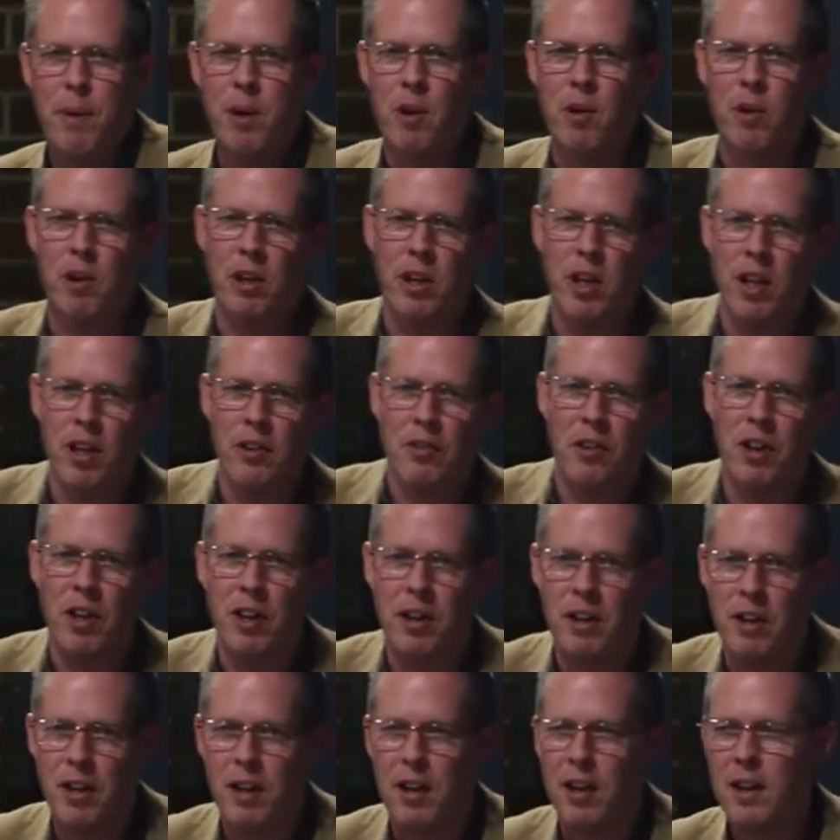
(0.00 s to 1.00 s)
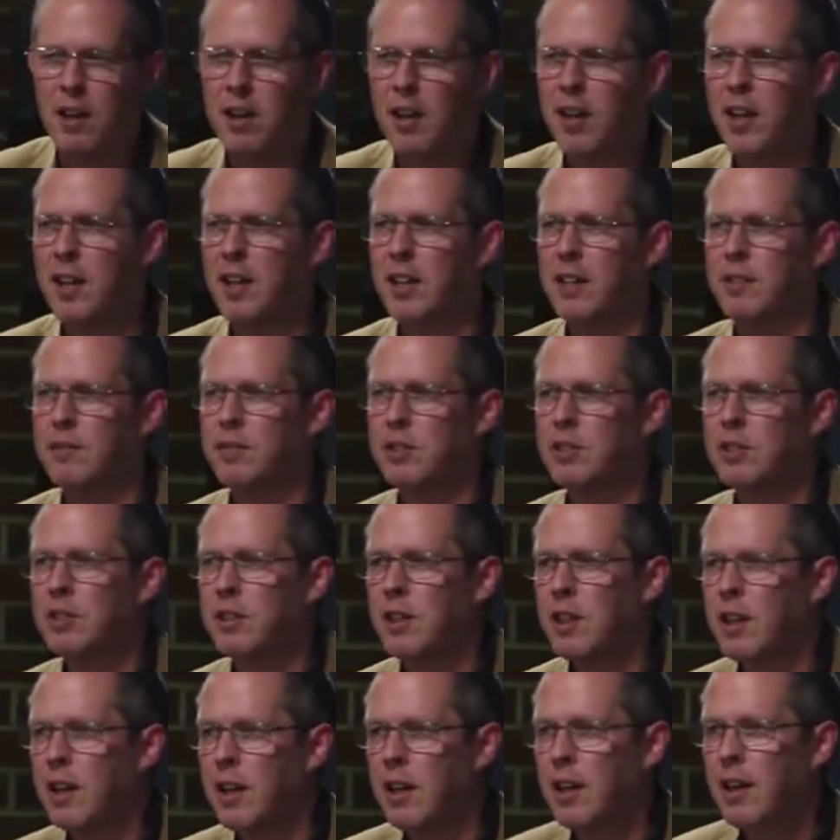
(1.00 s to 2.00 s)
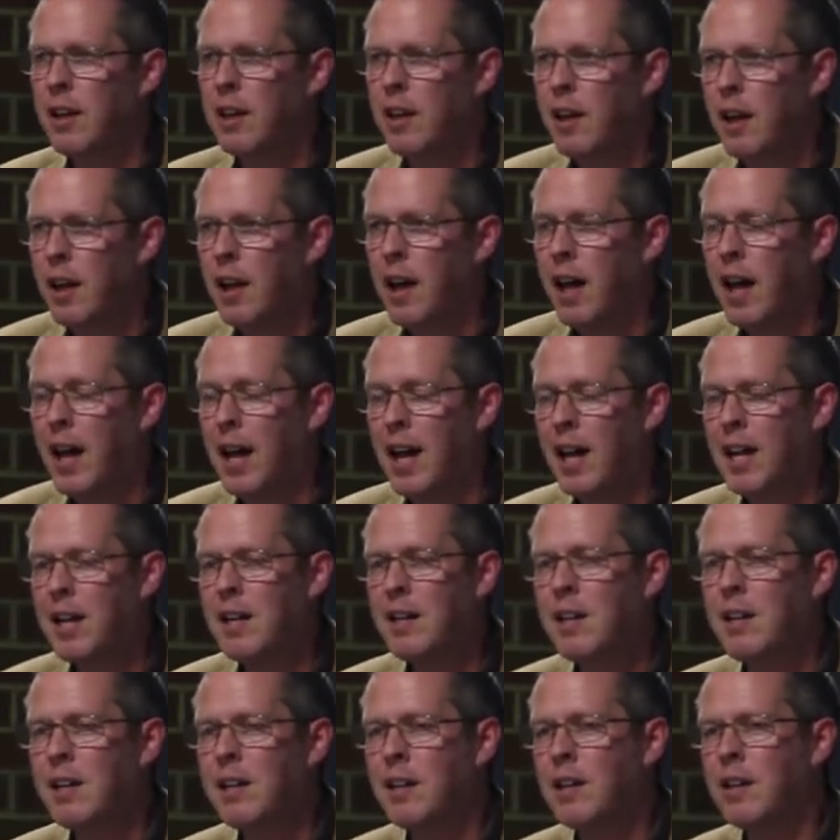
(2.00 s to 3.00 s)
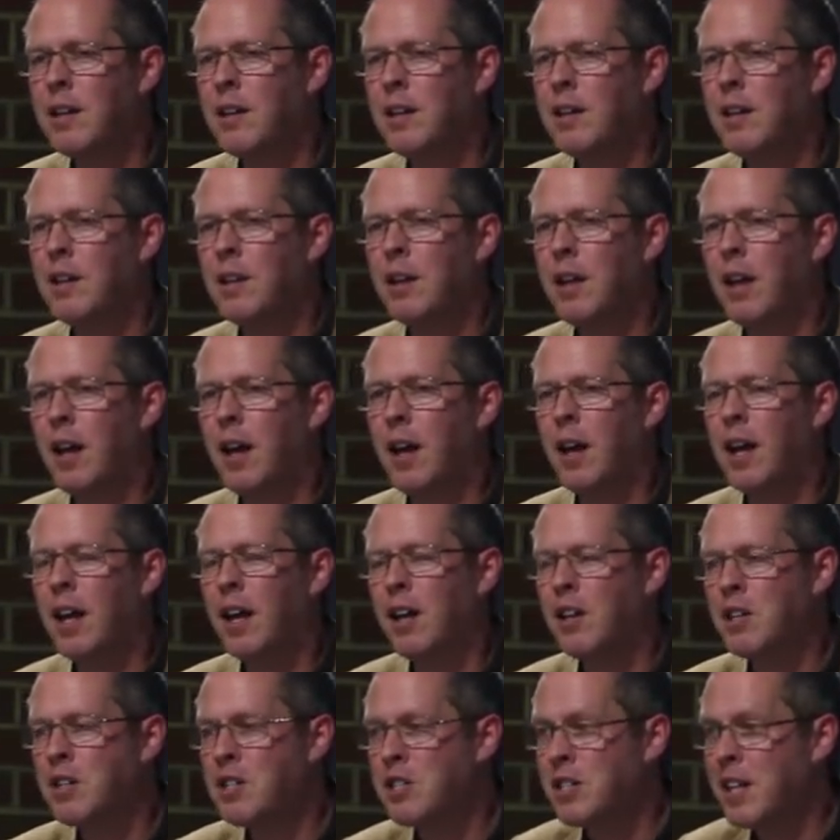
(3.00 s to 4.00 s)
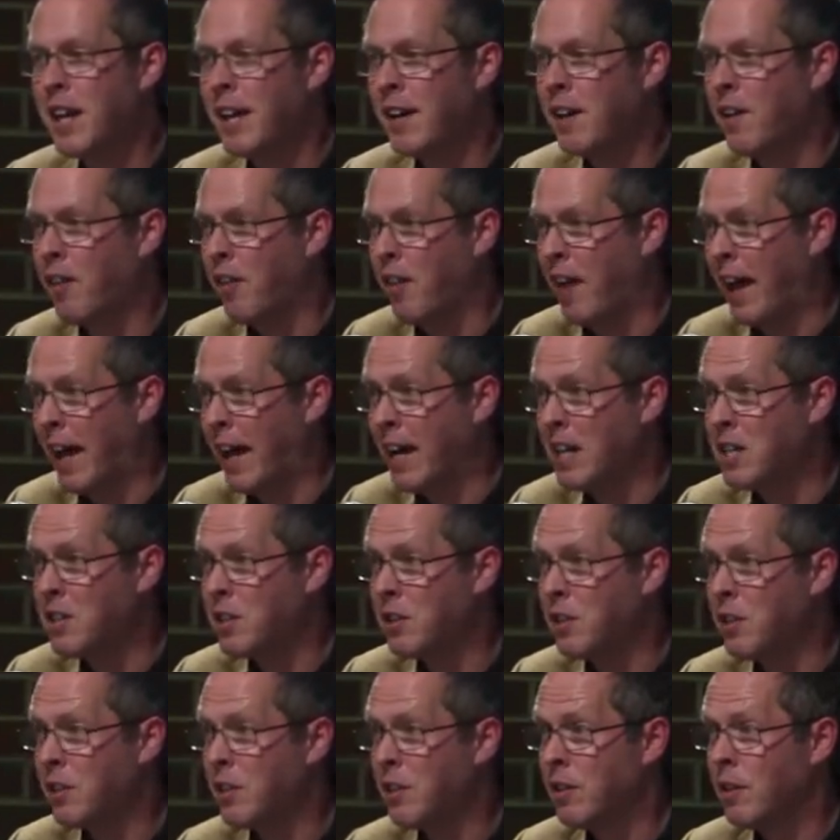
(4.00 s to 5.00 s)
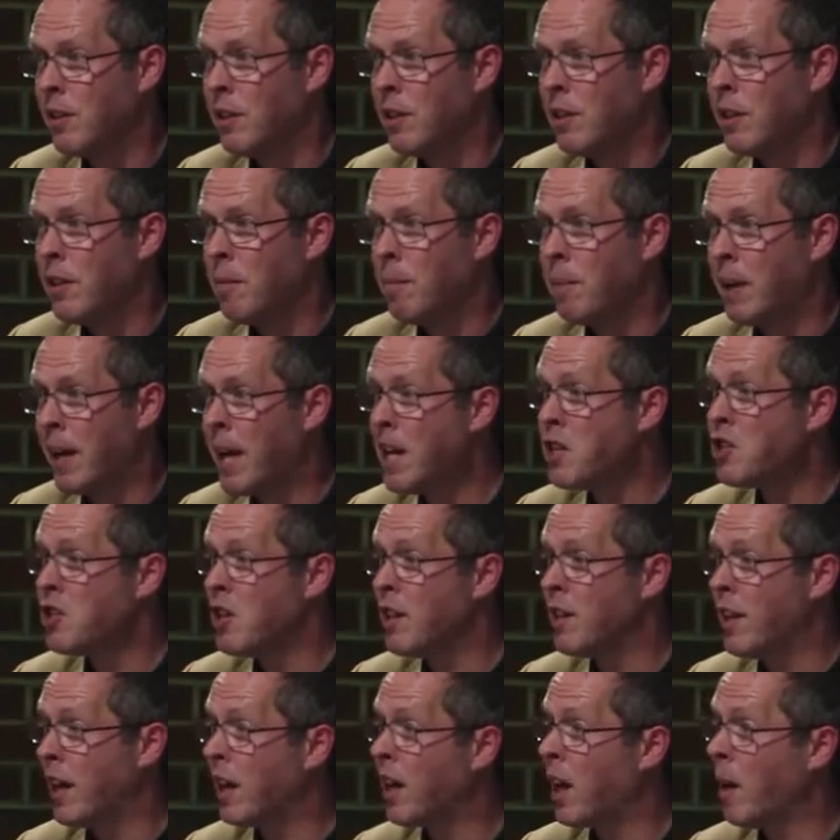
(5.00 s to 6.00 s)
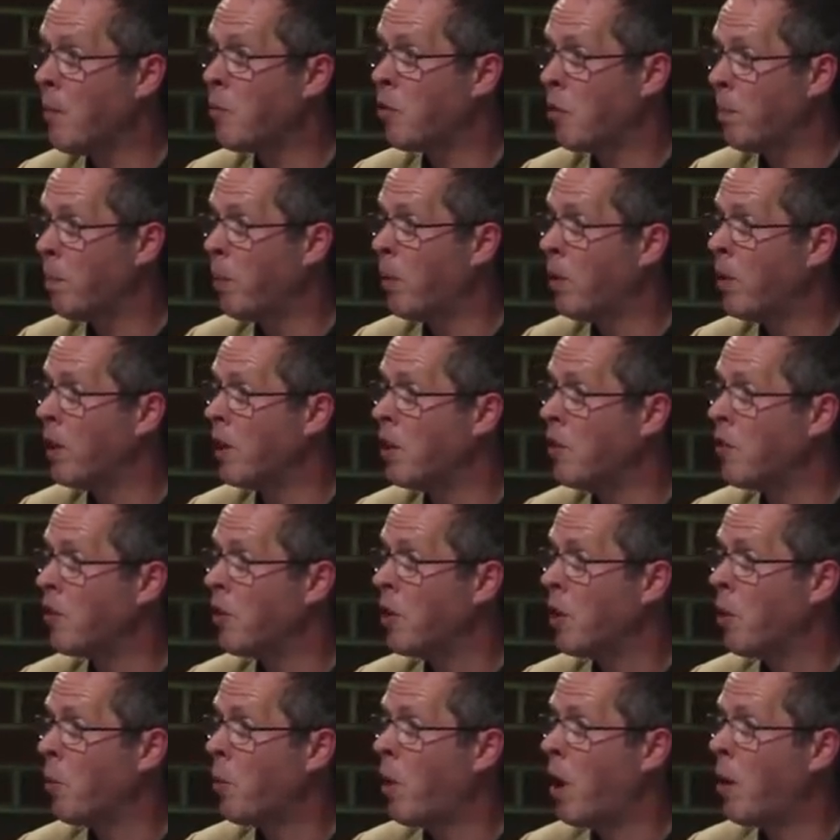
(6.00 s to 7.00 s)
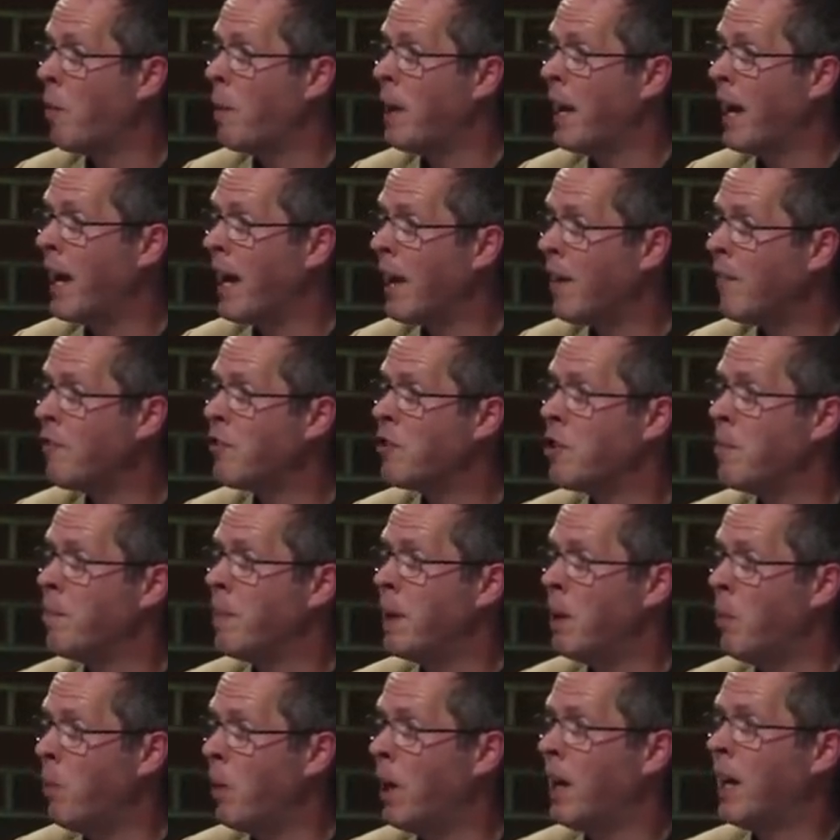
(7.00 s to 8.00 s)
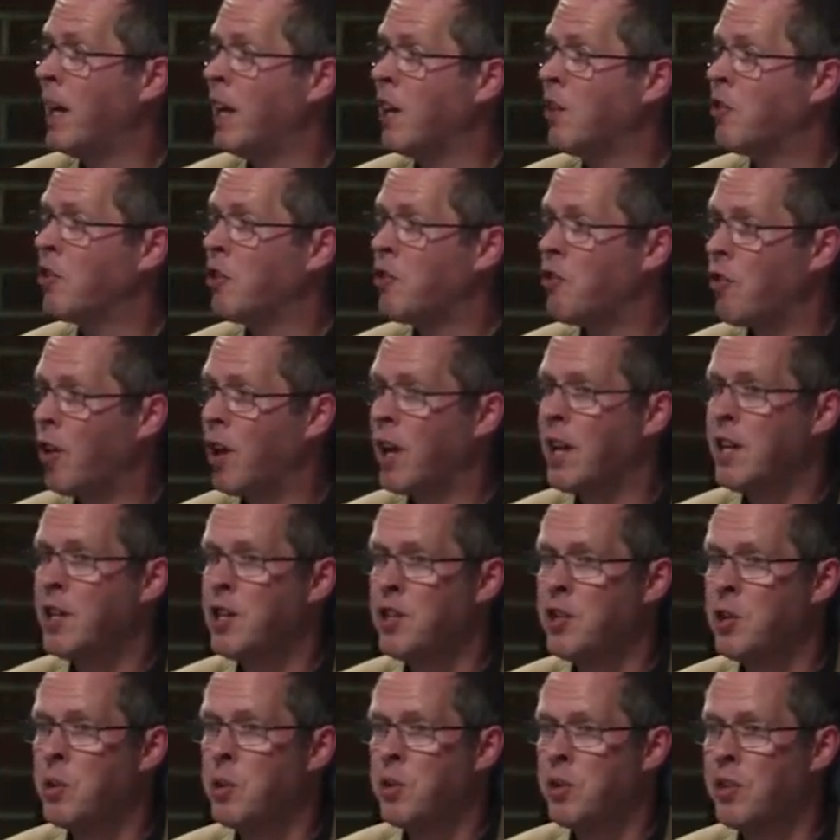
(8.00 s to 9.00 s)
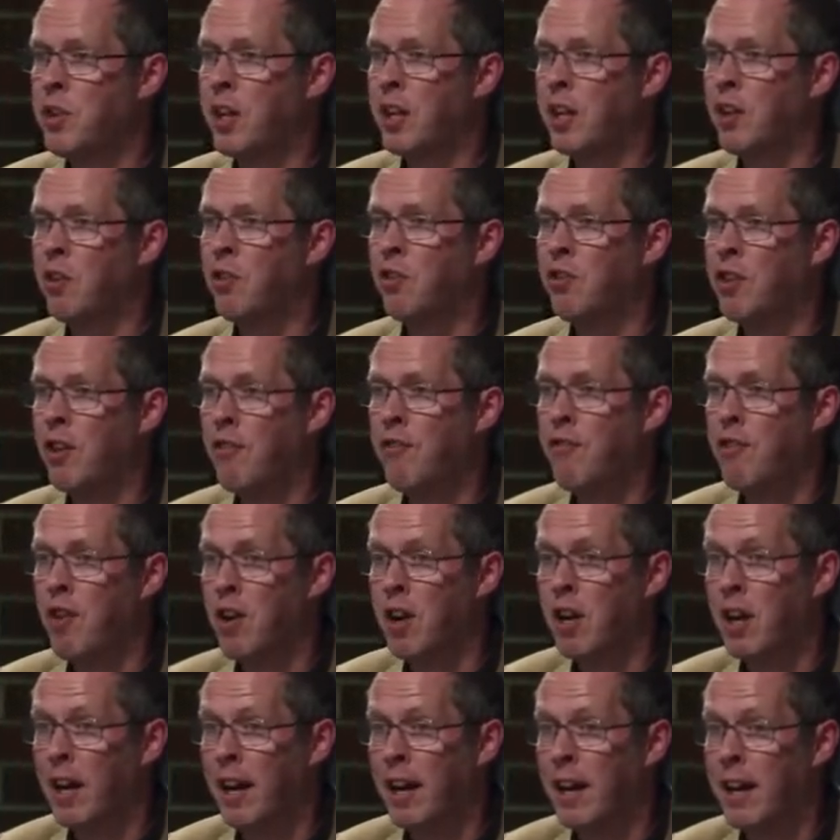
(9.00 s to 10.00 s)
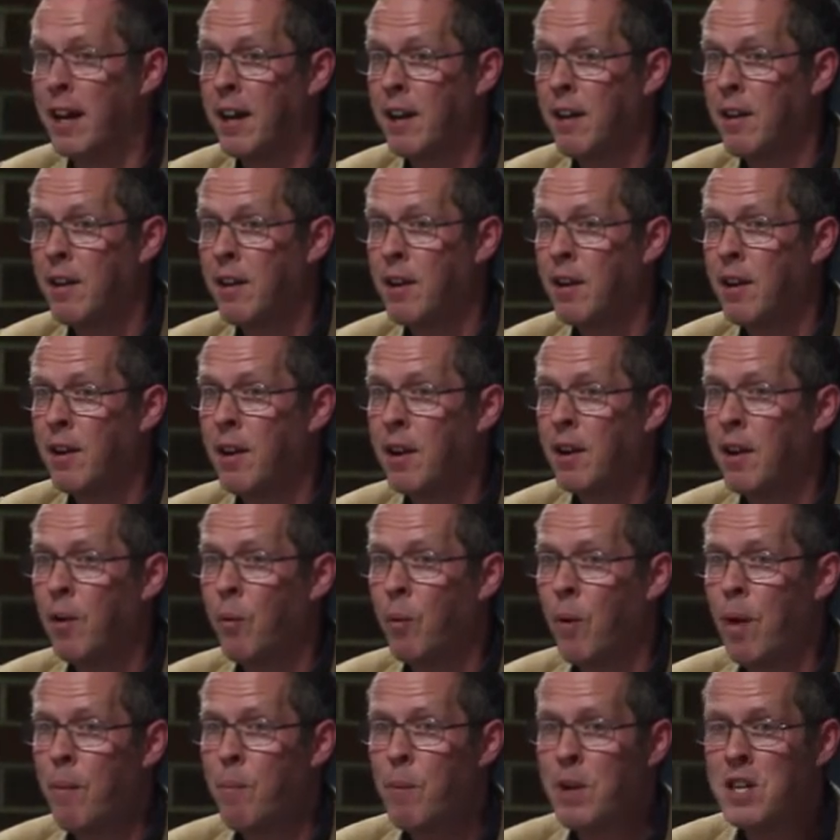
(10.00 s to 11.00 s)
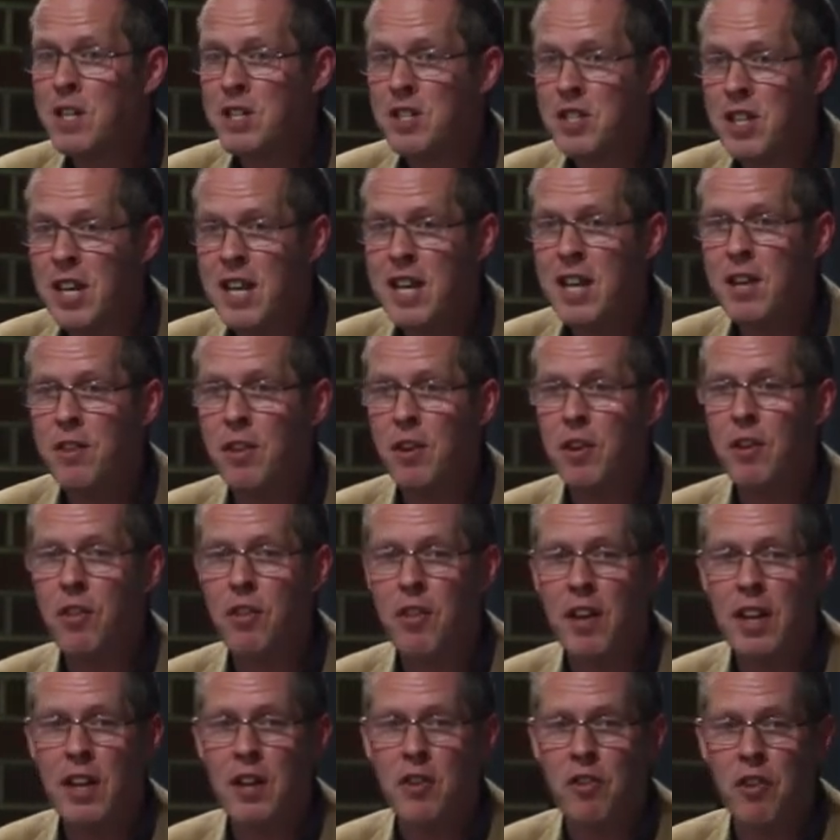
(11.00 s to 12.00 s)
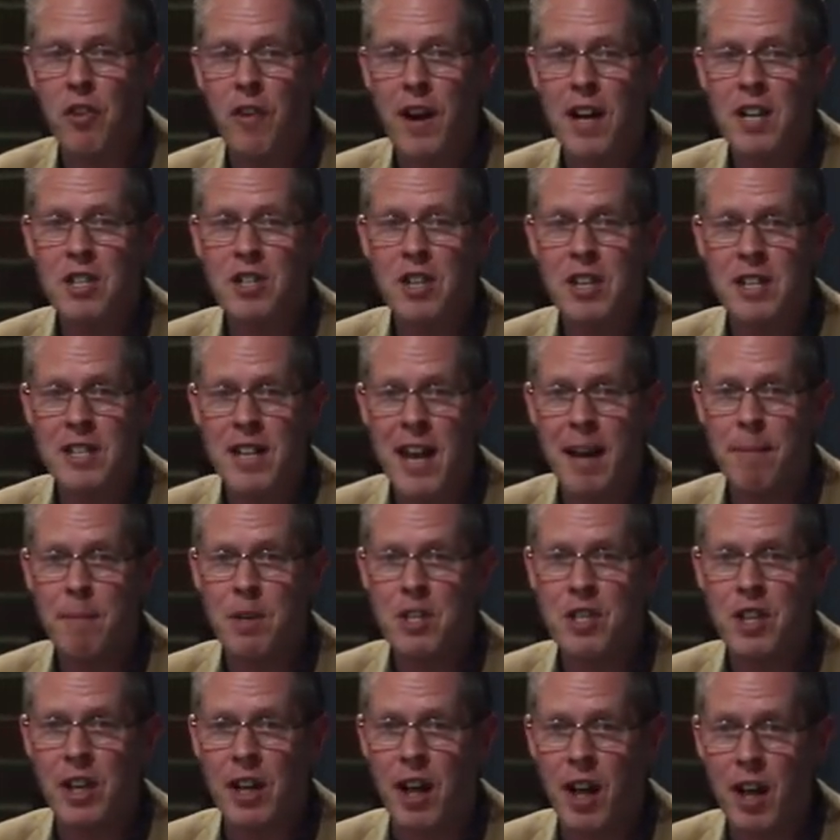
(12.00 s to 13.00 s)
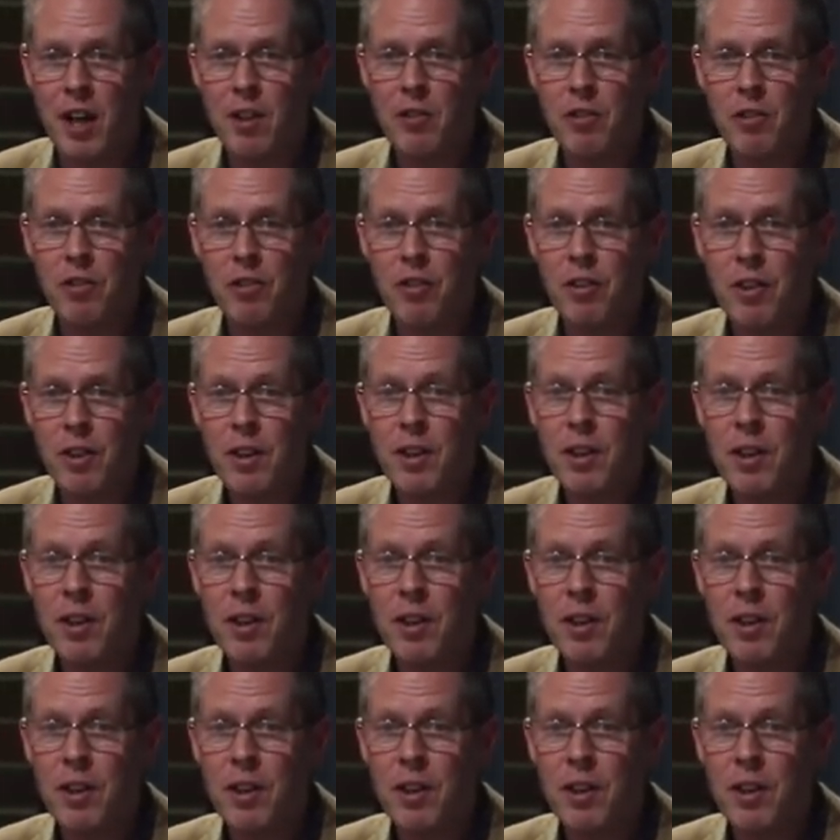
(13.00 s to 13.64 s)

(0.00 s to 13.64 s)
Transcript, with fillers: we organize our, our lives. And I understand that, but actually, there comes a point where we have to be willing to try to do things differently. When we see that things are actually damaging us,